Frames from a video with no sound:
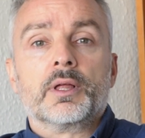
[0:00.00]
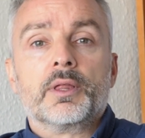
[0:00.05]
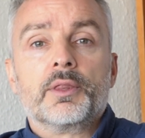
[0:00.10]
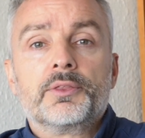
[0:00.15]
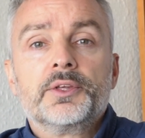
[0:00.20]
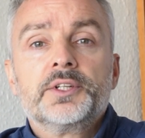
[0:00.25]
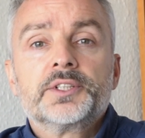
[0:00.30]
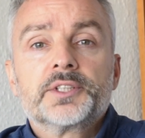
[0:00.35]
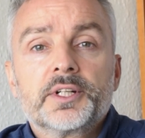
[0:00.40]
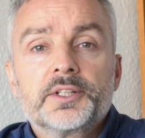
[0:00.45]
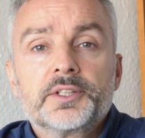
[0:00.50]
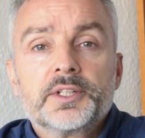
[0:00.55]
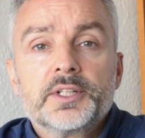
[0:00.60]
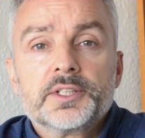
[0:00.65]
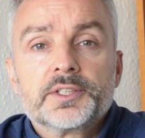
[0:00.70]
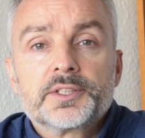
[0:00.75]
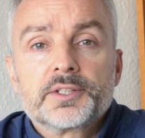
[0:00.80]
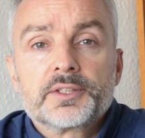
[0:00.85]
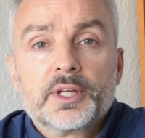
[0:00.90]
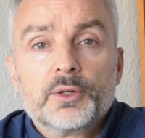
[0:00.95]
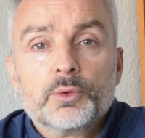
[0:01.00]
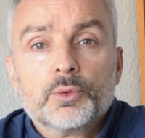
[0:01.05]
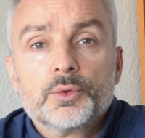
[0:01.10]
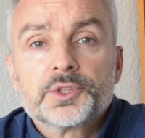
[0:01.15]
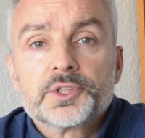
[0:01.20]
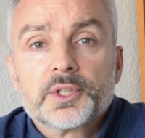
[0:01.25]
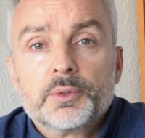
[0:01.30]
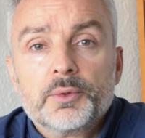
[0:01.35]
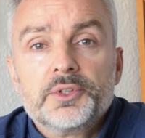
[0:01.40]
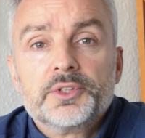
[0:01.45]
These ideas then
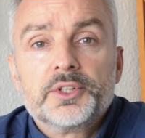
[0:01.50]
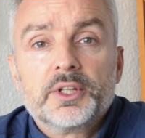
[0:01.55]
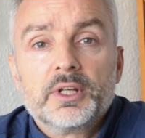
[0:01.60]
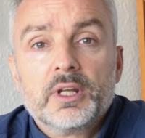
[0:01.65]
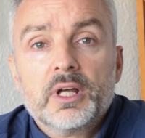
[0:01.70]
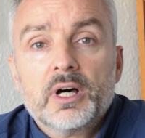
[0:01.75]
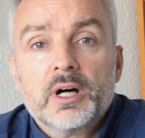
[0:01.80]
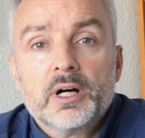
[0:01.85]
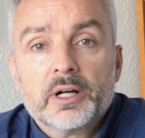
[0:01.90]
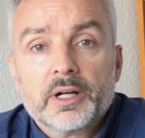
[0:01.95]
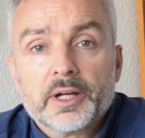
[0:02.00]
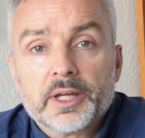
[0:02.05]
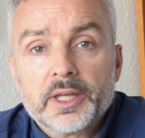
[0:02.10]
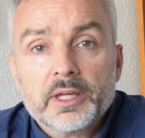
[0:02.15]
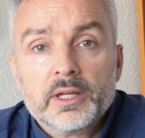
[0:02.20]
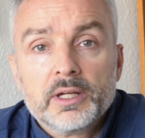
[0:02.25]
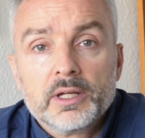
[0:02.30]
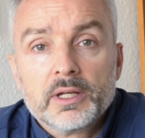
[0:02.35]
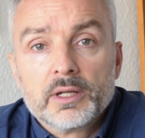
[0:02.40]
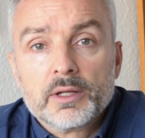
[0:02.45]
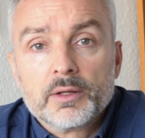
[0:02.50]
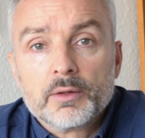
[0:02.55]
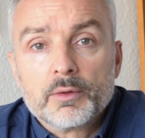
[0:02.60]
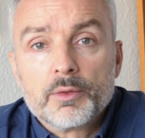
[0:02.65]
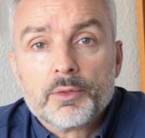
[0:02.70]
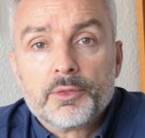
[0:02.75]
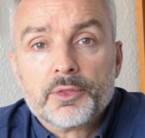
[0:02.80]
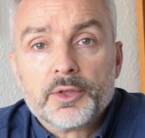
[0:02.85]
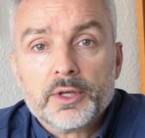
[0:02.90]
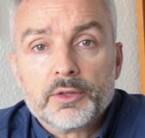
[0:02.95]
also underlie
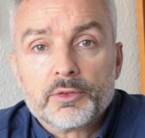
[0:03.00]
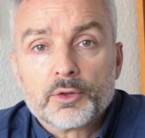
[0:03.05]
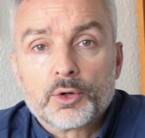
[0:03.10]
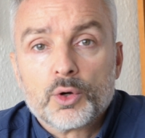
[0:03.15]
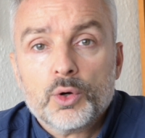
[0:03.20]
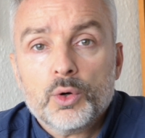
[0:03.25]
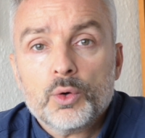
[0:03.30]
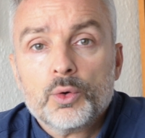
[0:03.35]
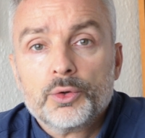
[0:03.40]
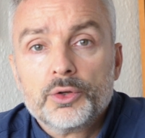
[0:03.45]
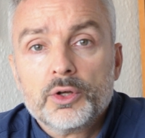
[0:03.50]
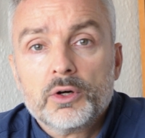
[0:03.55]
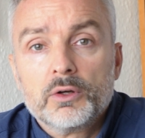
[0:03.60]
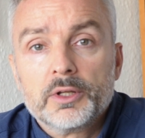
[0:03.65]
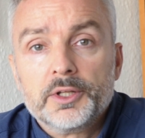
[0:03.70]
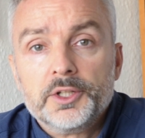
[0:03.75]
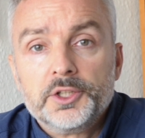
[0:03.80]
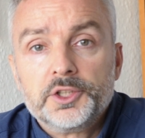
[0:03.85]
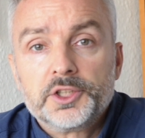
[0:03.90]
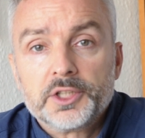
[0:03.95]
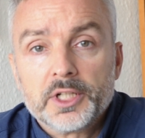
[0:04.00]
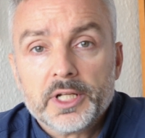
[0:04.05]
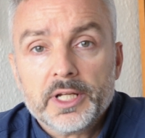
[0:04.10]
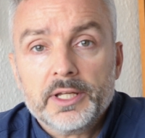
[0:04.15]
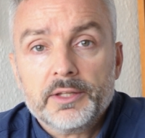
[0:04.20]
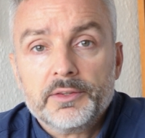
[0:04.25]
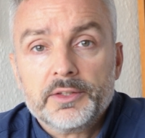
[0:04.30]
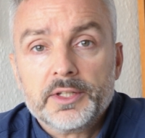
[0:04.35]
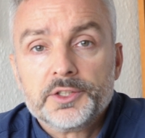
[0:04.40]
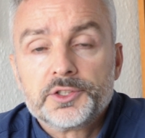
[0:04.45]
the core knowledge
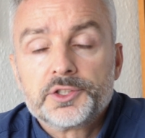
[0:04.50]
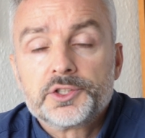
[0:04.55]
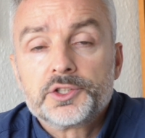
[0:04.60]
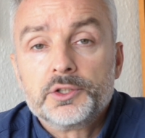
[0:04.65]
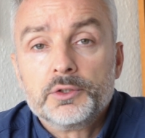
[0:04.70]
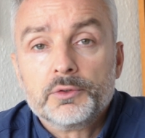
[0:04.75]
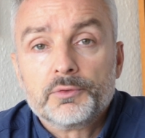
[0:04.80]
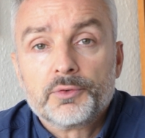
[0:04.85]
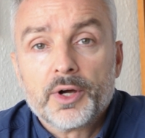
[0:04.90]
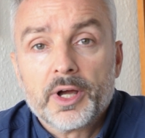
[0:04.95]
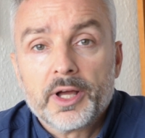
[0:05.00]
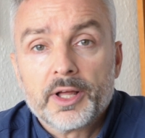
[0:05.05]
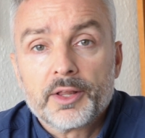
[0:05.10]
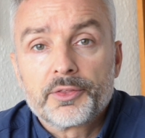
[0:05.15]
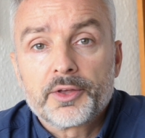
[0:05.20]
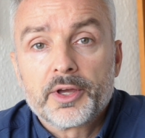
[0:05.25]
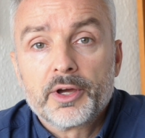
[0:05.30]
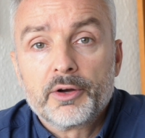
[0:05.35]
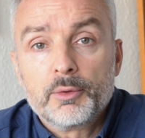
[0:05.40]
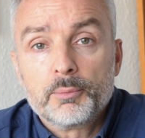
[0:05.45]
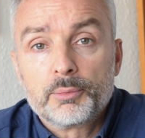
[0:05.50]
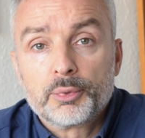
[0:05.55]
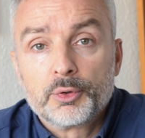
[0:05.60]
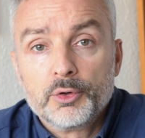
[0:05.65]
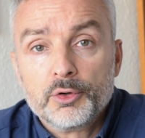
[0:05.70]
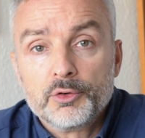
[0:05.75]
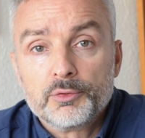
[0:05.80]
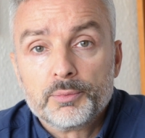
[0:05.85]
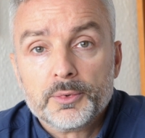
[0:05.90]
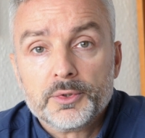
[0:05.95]
in the Institute for Healthcare
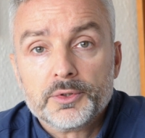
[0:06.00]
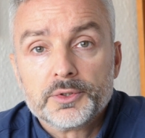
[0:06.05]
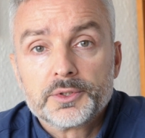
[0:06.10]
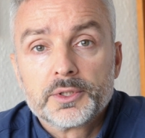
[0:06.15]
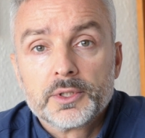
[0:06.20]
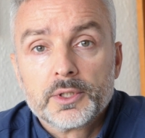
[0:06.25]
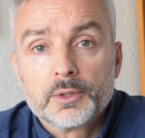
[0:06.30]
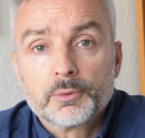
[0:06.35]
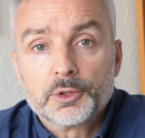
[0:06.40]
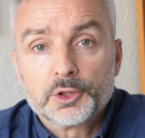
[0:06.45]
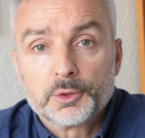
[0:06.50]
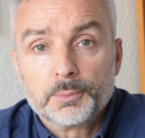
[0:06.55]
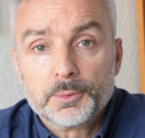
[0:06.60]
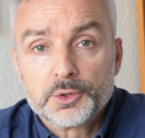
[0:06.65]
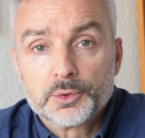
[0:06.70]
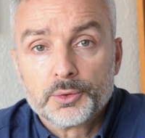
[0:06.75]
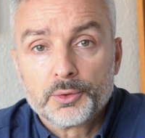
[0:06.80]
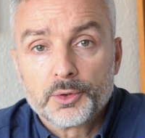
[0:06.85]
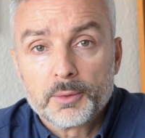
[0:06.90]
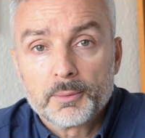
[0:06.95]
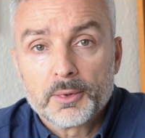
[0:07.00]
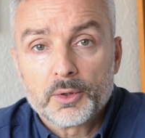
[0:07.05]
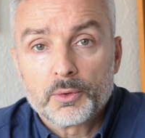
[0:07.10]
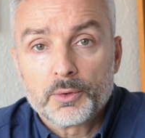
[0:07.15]
Improvement, which we'll be talking about